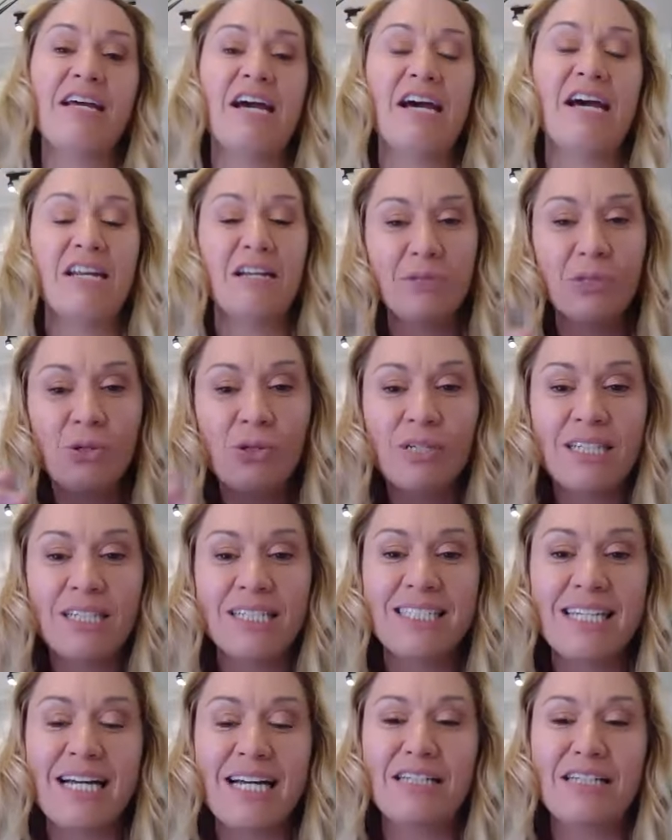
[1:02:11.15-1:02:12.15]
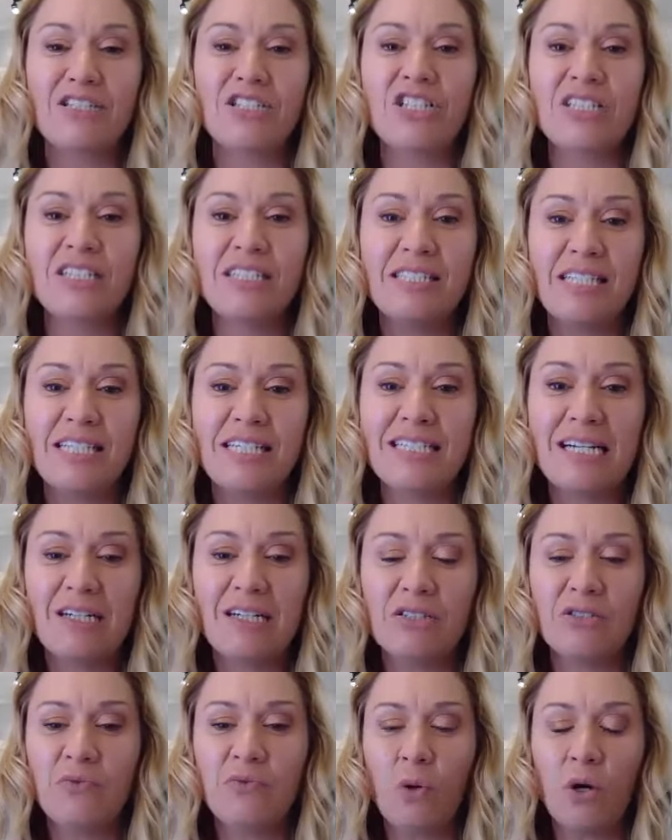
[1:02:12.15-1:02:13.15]
And I'm talking down to the
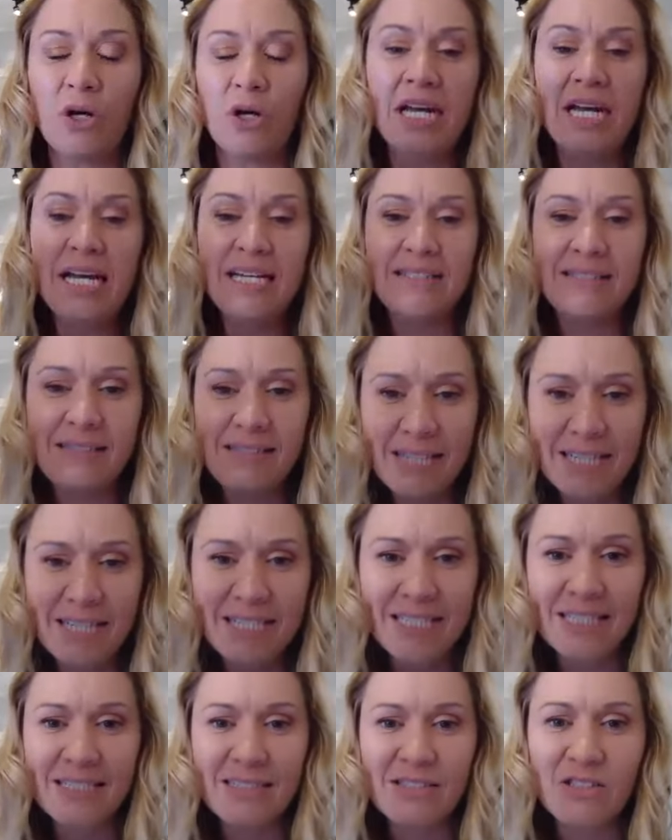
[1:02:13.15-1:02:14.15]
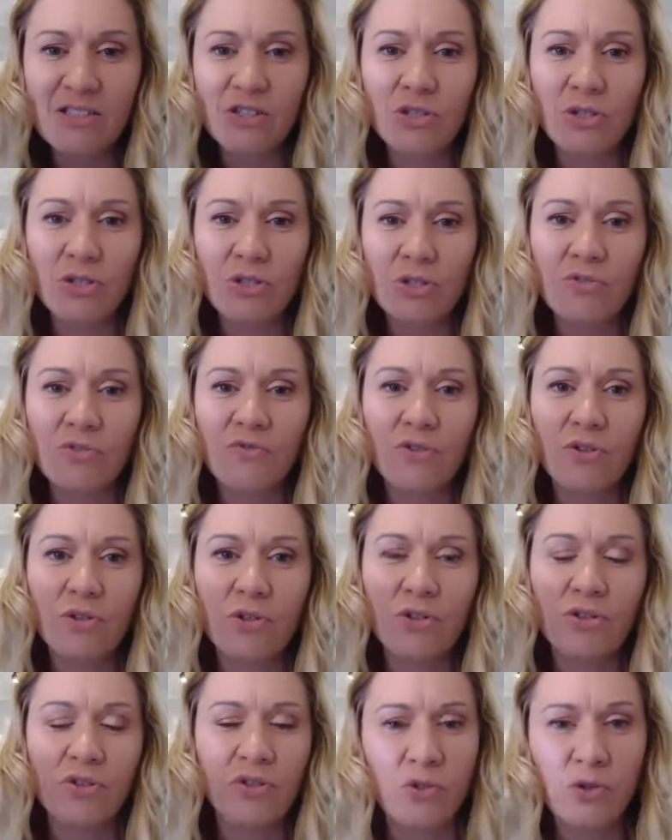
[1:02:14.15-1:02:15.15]
details of what settings to use
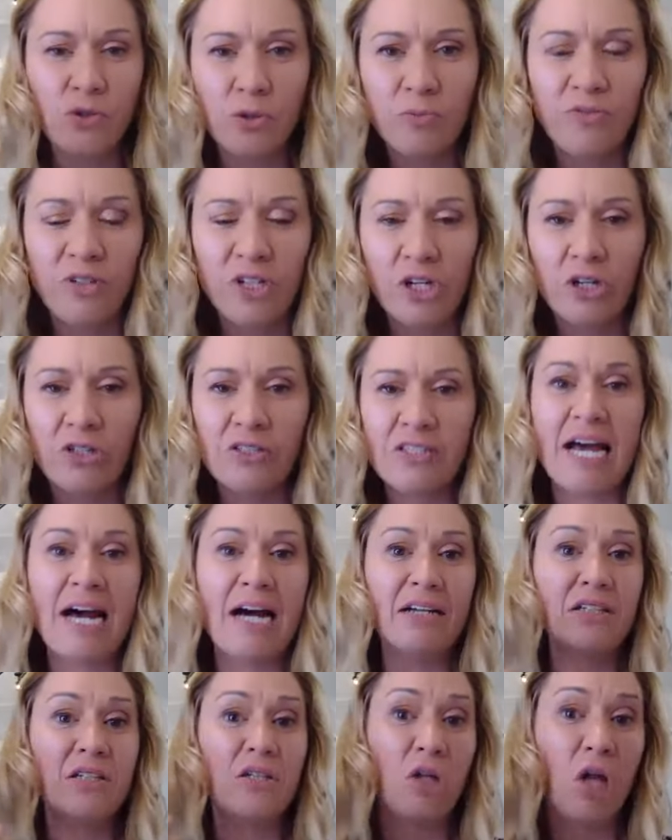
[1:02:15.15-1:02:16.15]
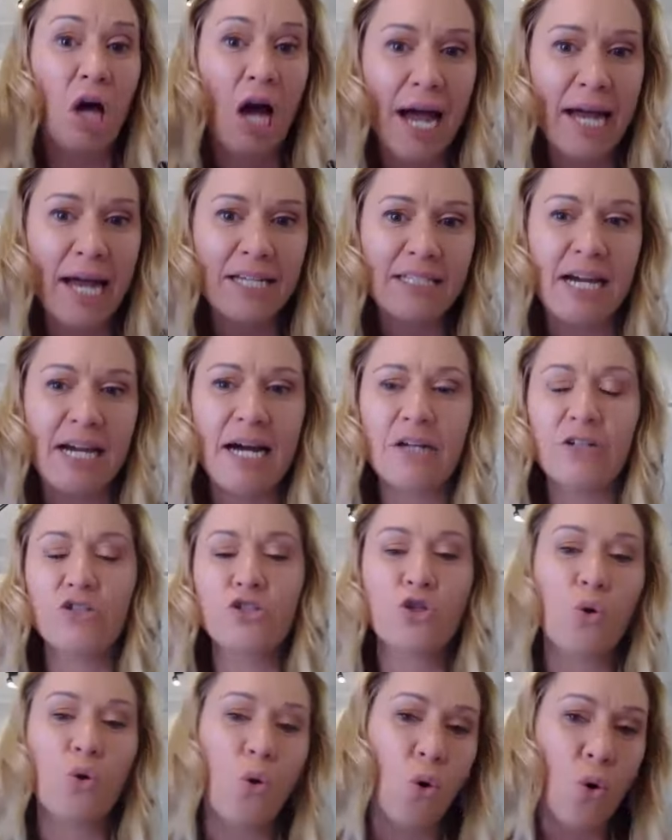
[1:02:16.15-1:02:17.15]
for Zoom videos, how to light, how to
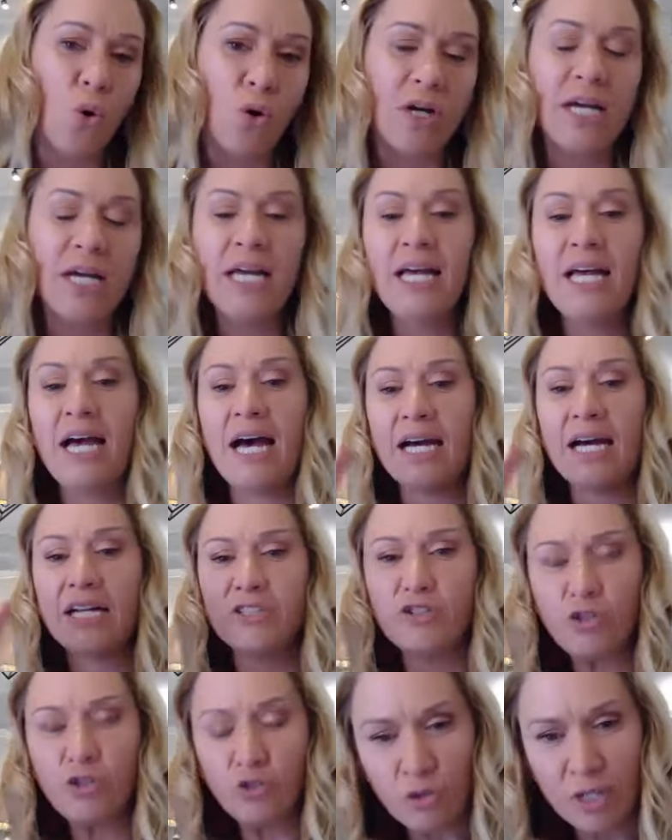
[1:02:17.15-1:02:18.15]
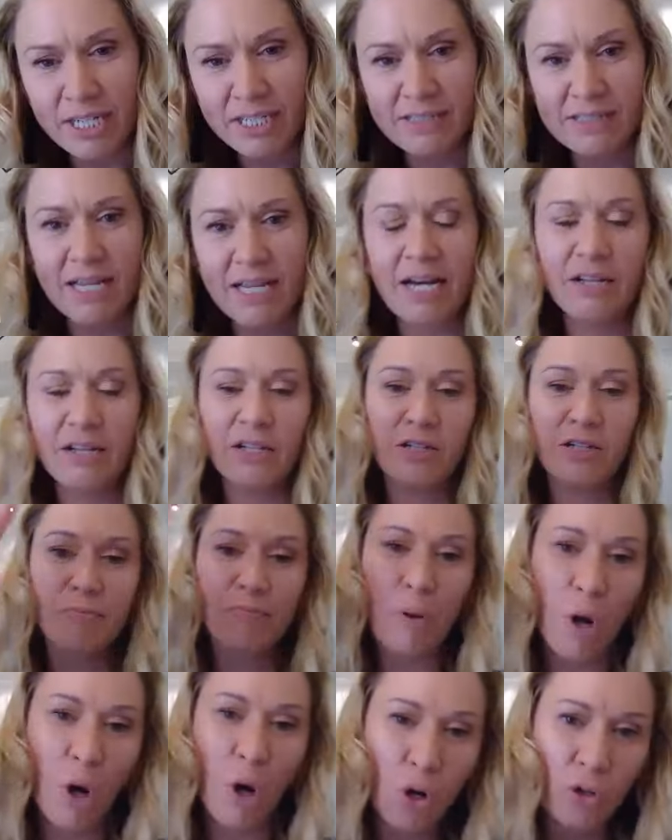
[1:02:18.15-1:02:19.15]
talk, how to dress, how to
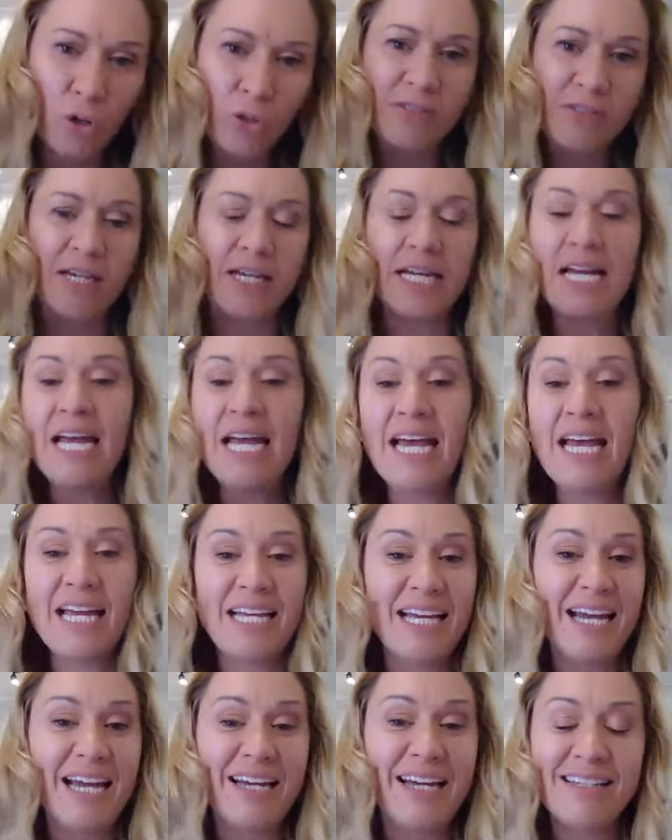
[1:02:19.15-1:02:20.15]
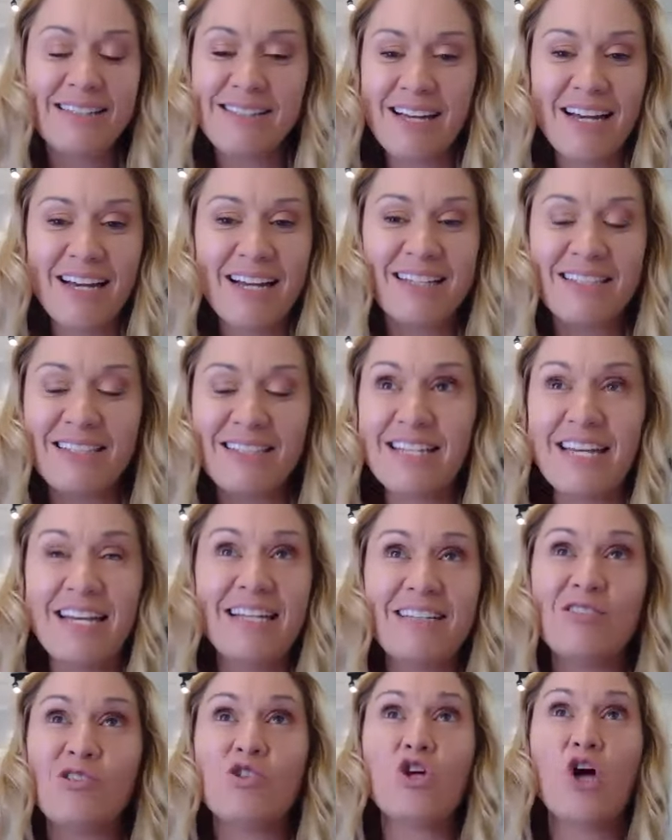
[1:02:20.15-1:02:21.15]
compose. Like, he has, like,
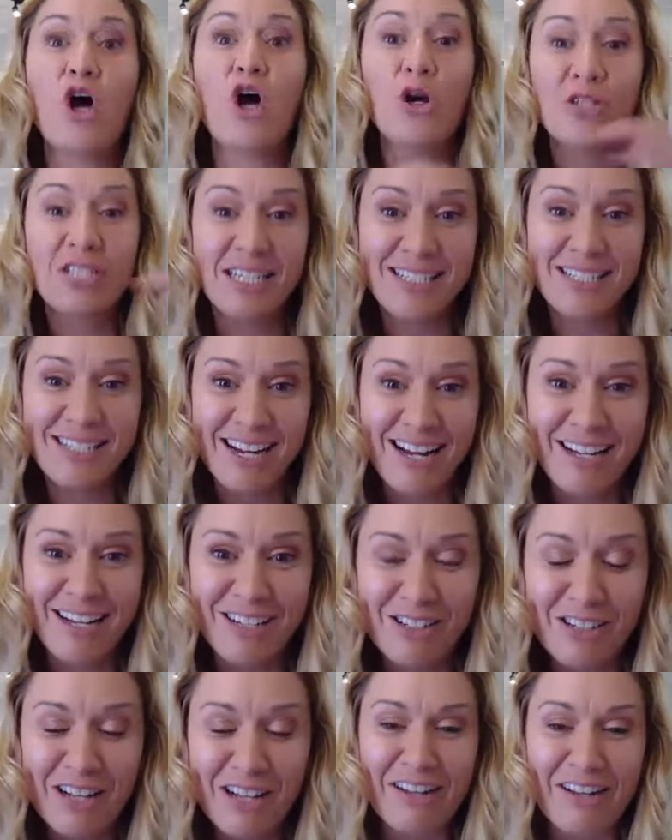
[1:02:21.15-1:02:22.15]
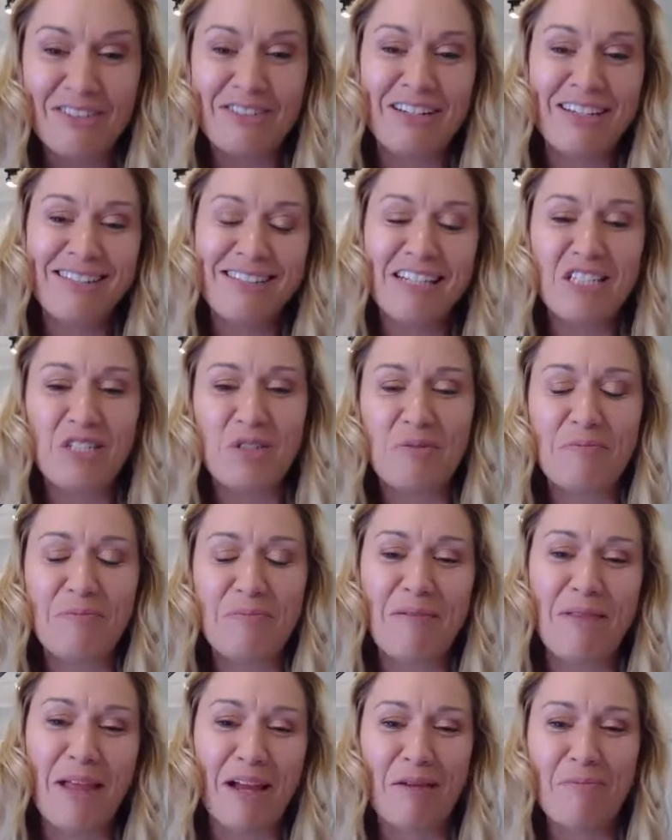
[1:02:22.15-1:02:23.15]
it's so detailed. And because I'd said to him,
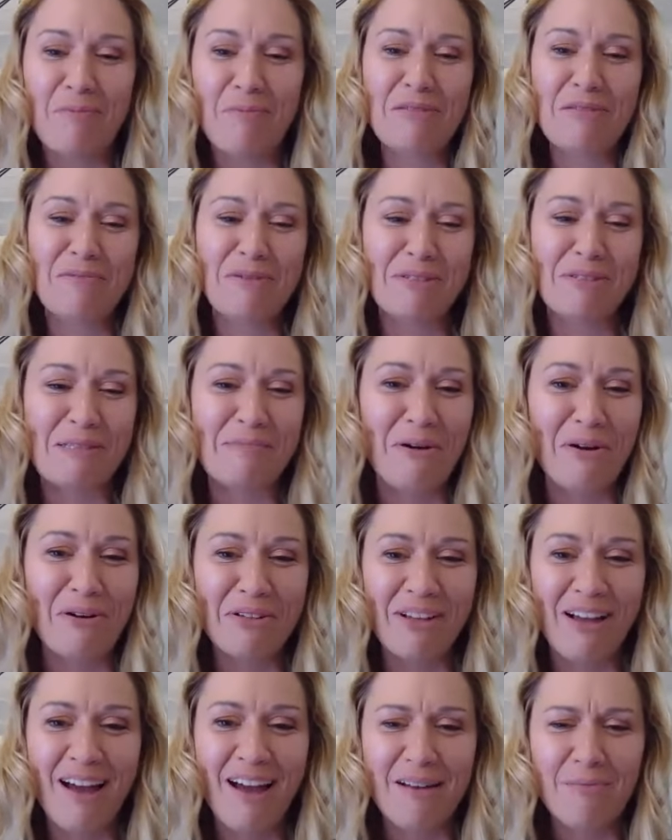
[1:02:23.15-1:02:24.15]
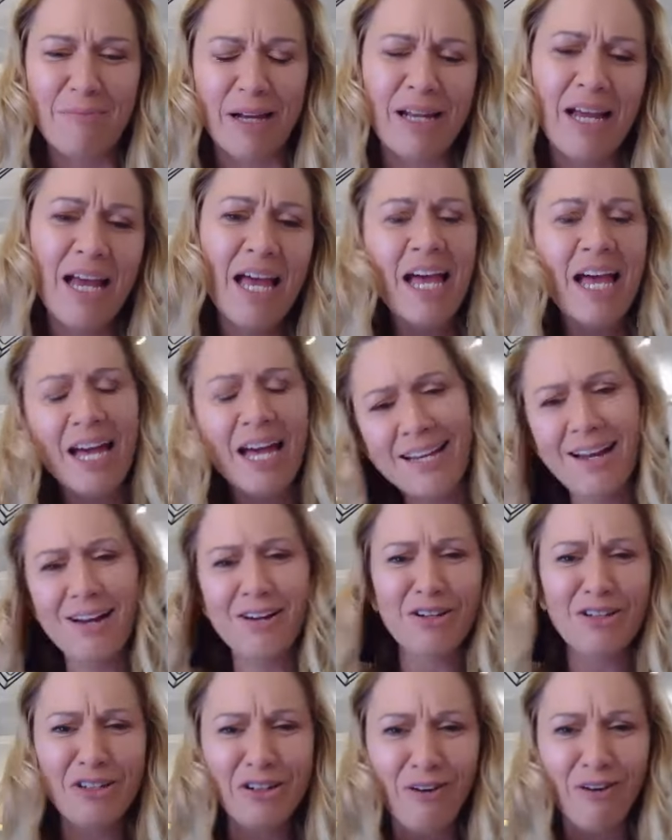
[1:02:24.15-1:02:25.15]
I put him on the spot online. I'm like, hey, Dal,
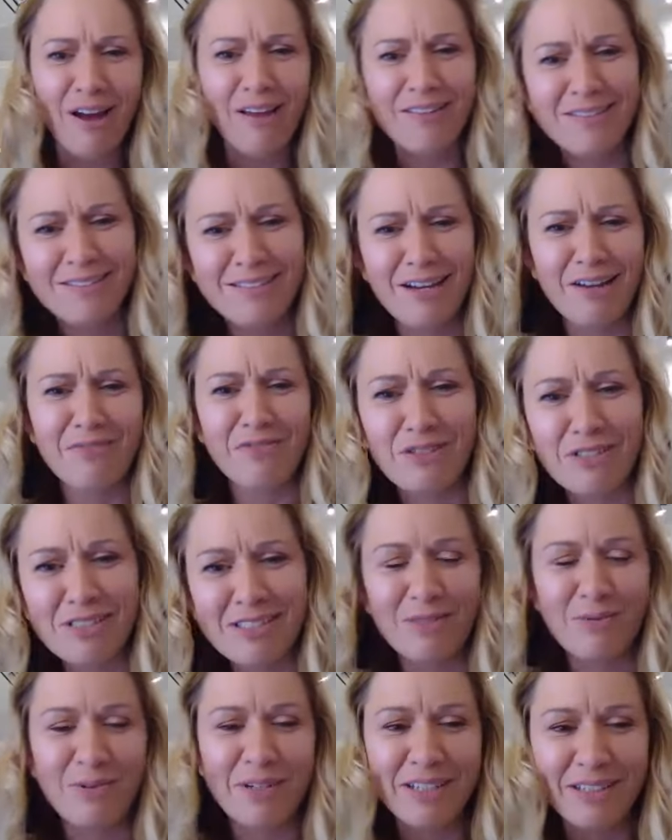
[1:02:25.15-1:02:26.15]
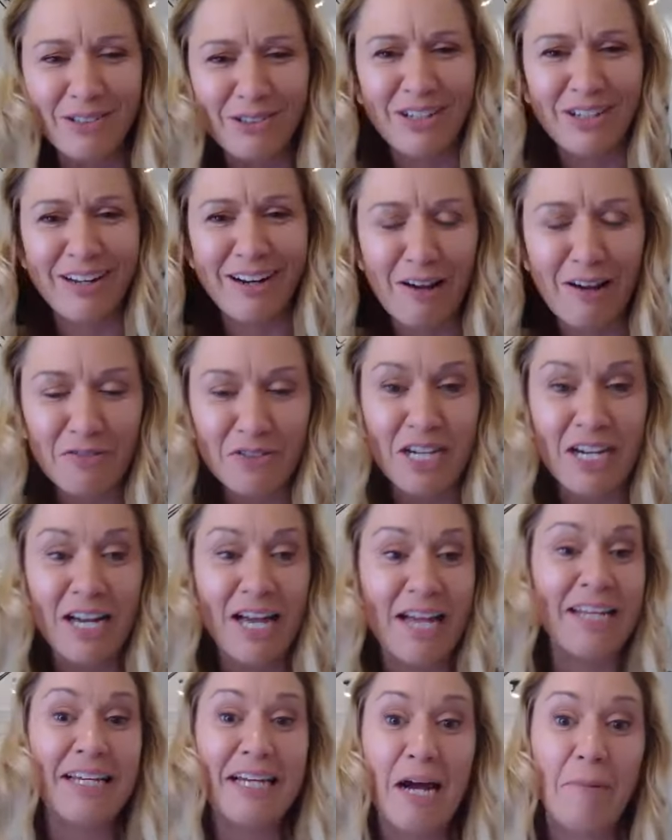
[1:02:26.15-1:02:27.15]
can you write this down for us so we can look at it after?
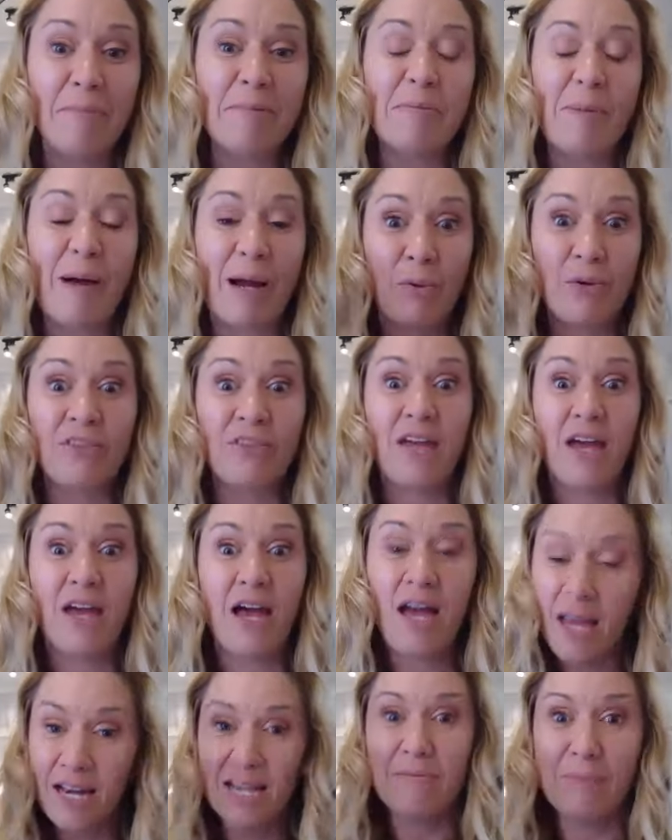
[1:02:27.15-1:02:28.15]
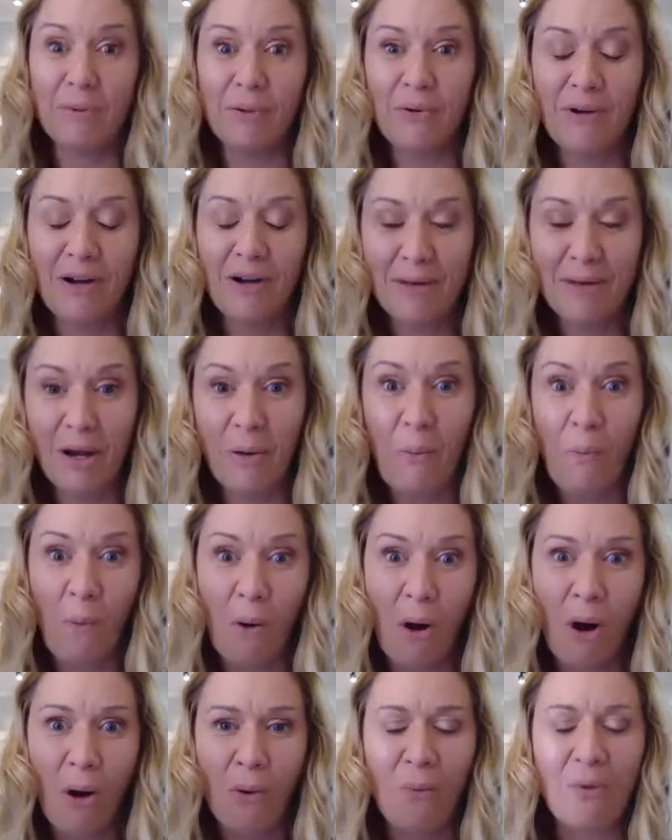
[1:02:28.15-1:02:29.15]
And he comes back with an ebook. I'm like,
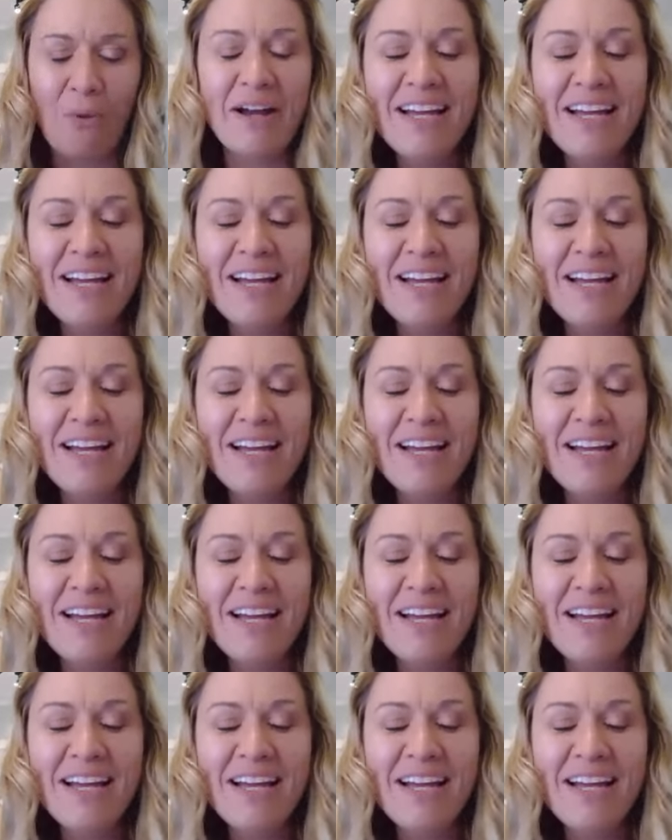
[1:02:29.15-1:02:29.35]
whoa.